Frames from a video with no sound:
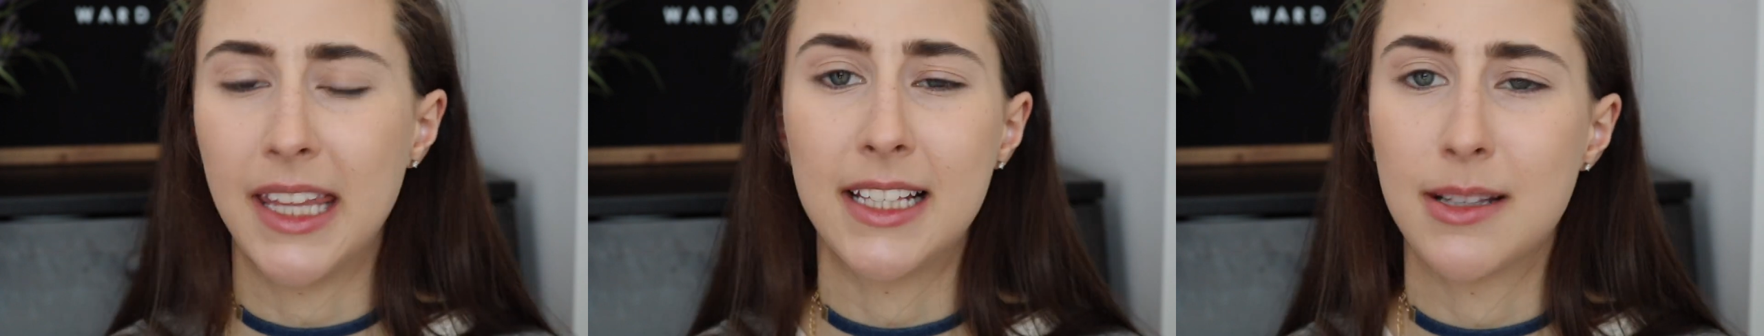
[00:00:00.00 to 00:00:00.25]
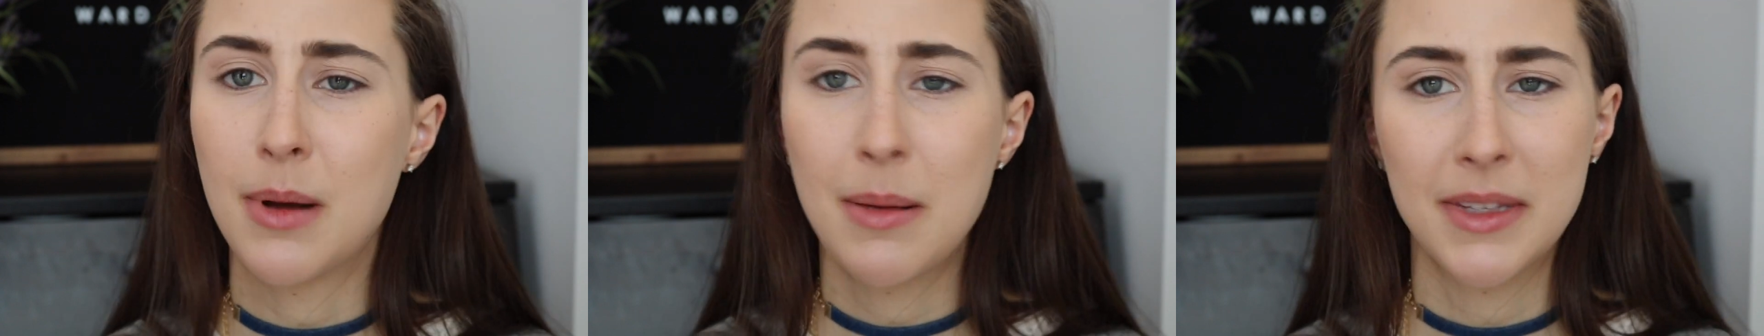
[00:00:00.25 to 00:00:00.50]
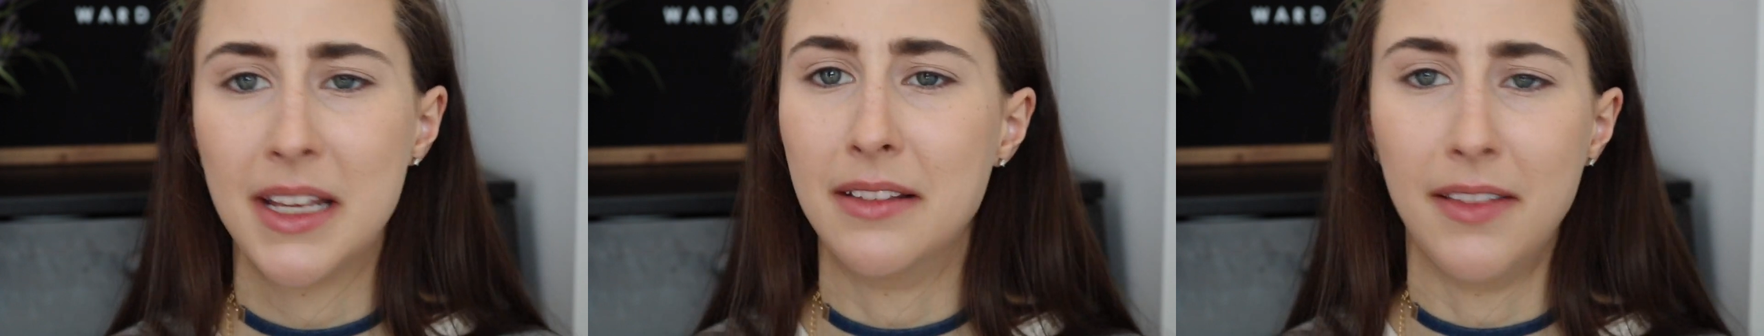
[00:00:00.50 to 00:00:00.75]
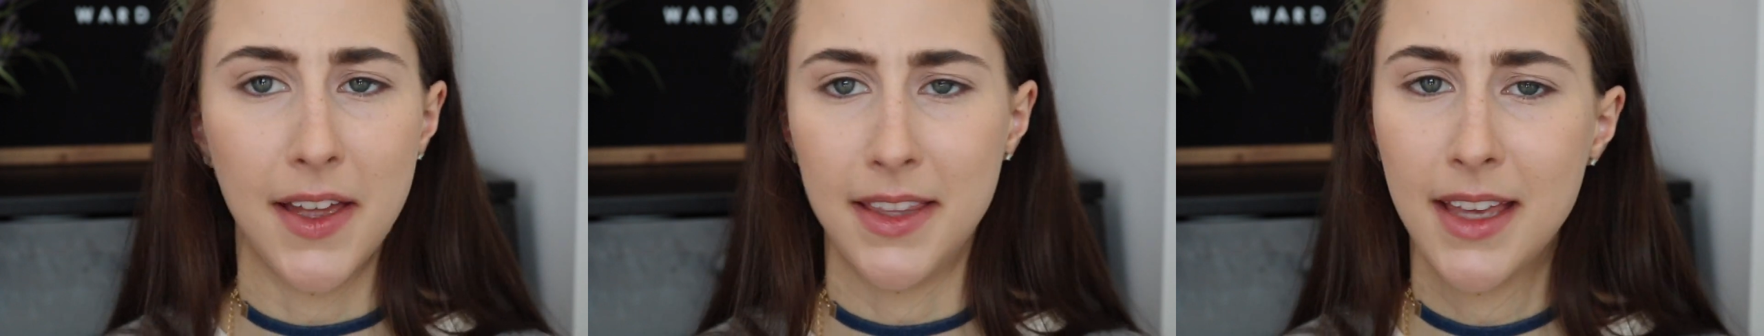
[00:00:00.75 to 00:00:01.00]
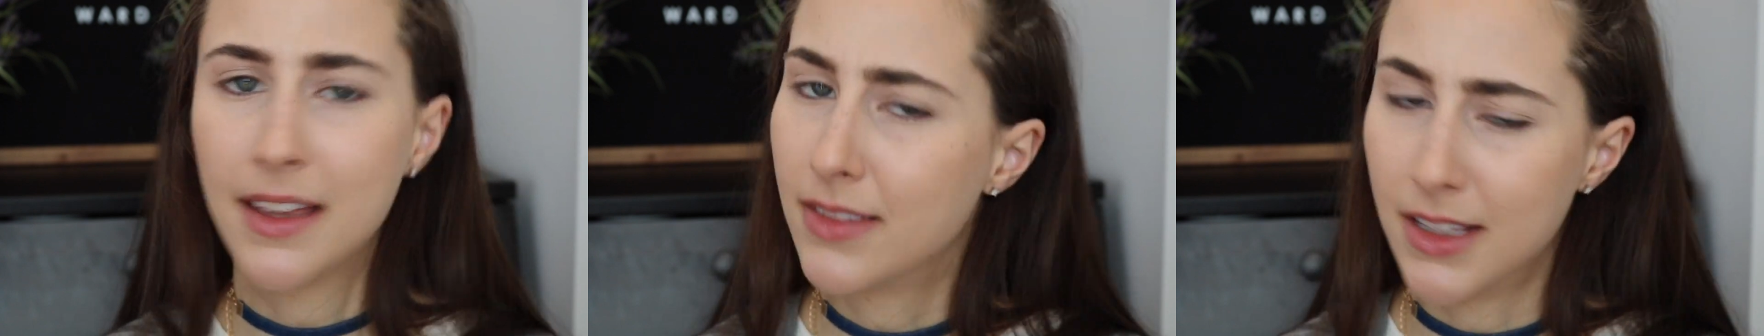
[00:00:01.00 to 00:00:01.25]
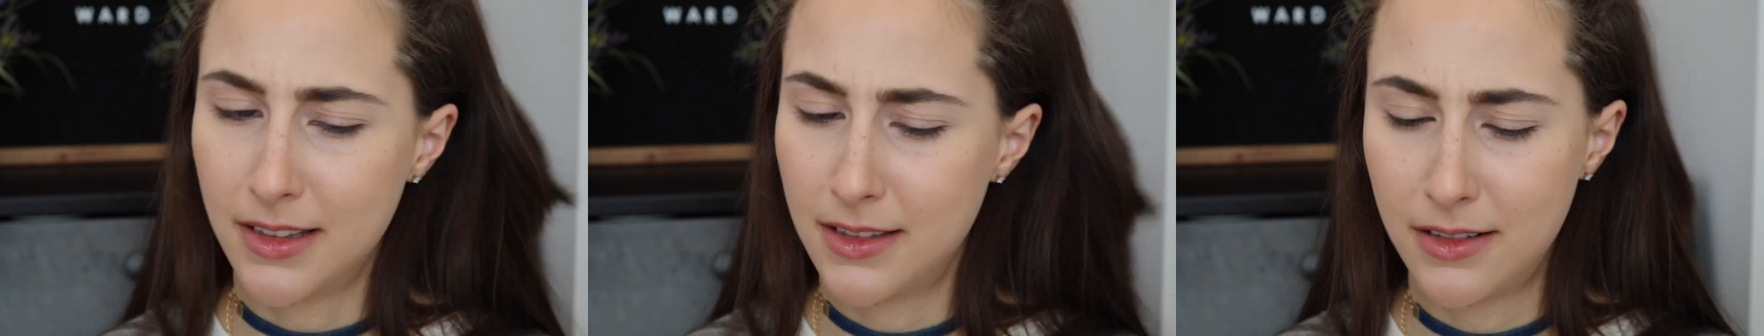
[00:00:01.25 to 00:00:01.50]
Like sometimes I like that,
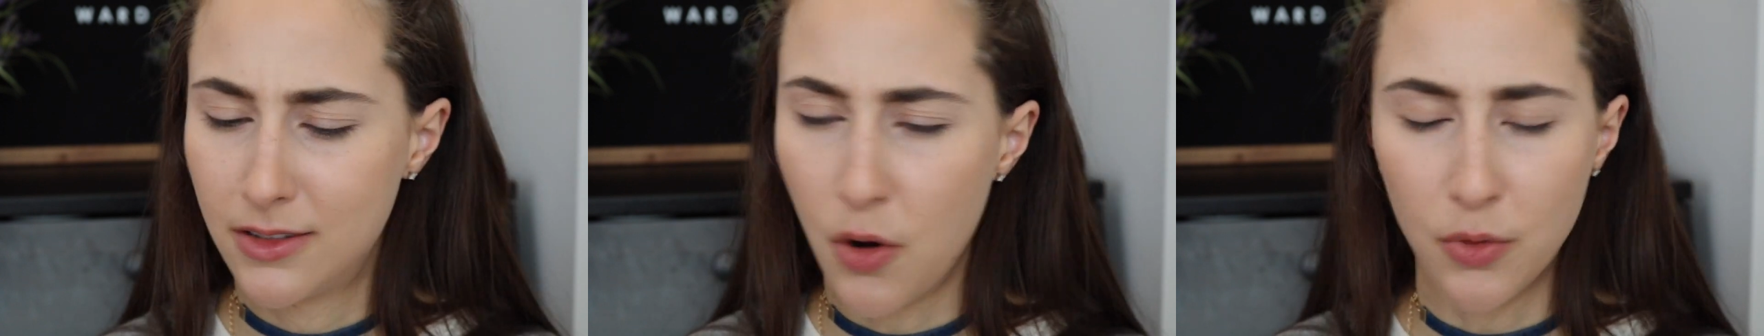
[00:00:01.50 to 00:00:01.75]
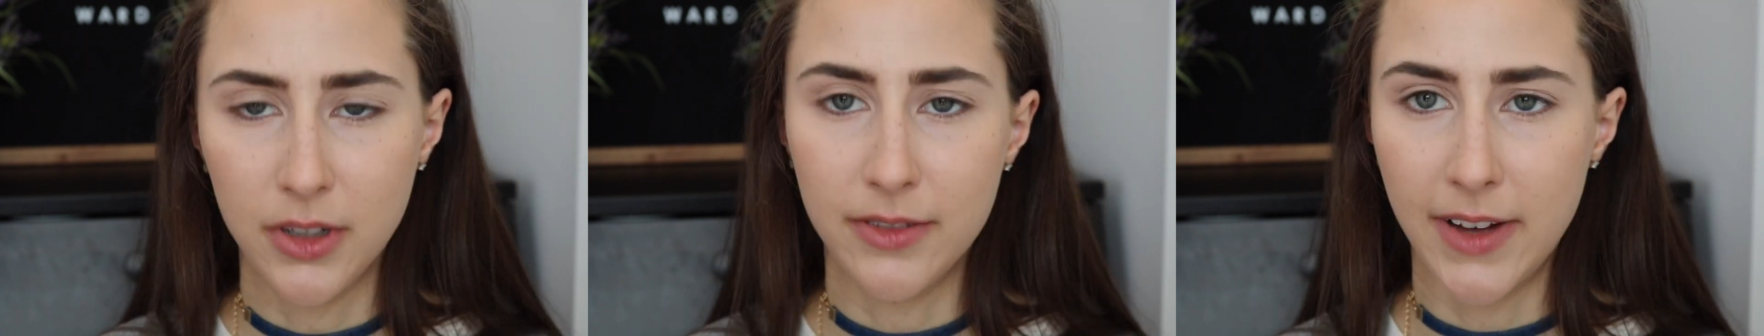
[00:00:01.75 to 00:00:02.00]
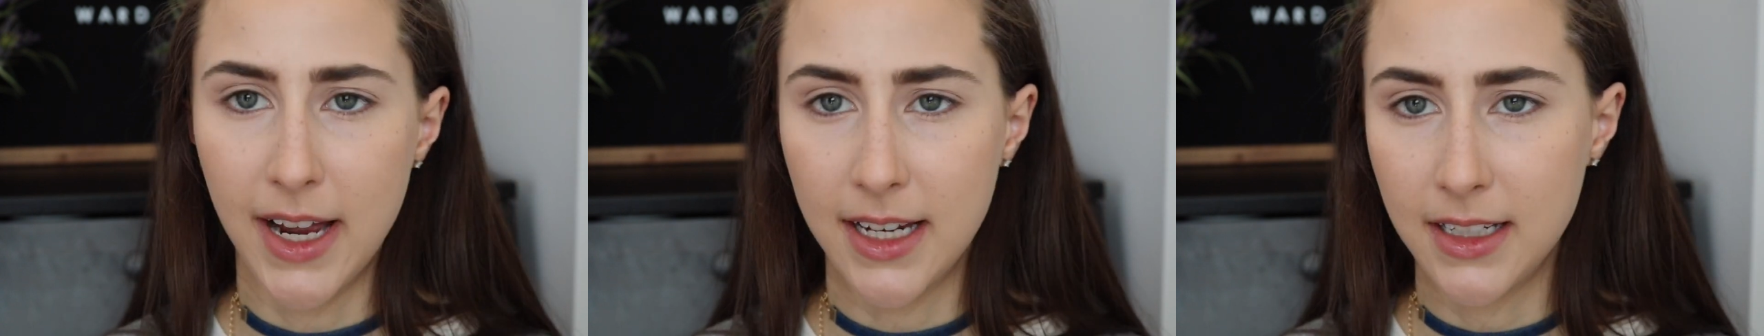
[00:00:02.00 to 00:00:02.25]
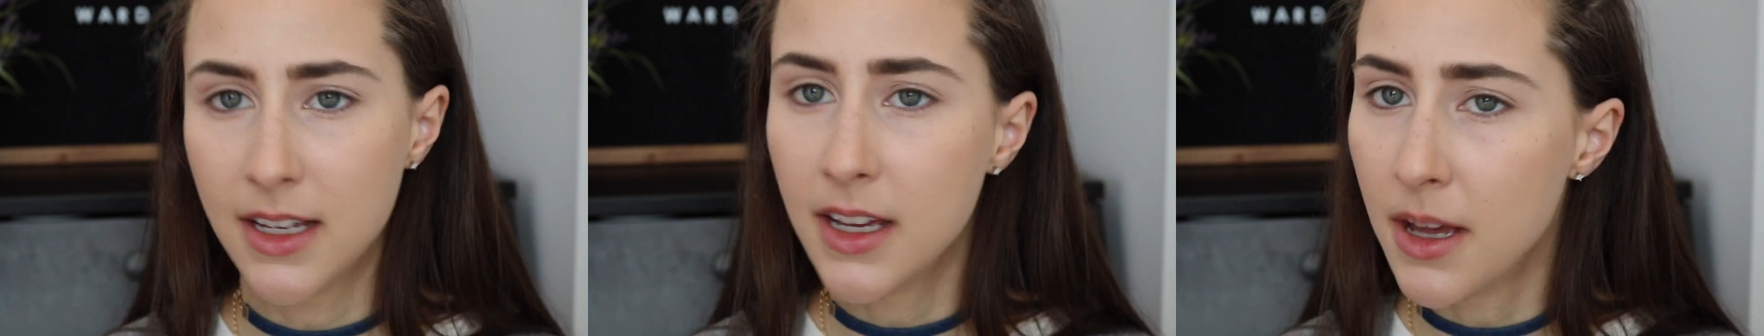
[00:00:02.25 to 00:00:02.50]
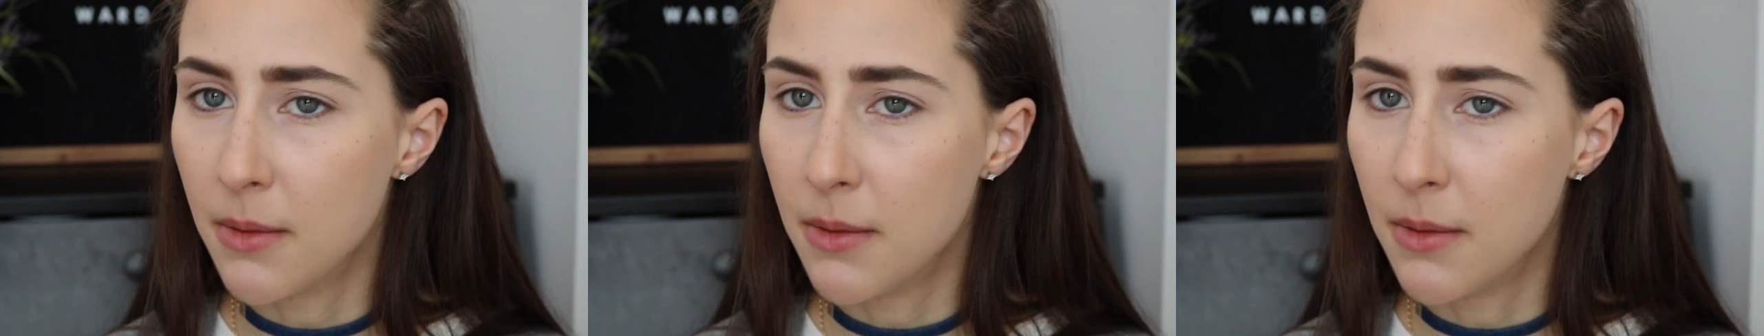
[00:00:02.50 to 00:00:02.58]
that's totally fine,